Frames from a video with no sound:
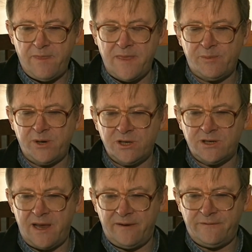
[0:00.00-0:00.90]
British
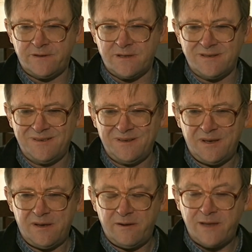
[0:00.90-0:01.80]
left.
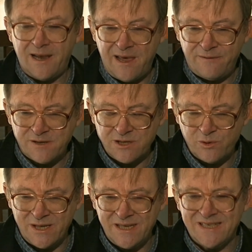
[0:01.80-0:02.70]
They left the
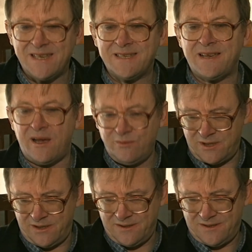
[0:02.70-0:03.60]
26 counties.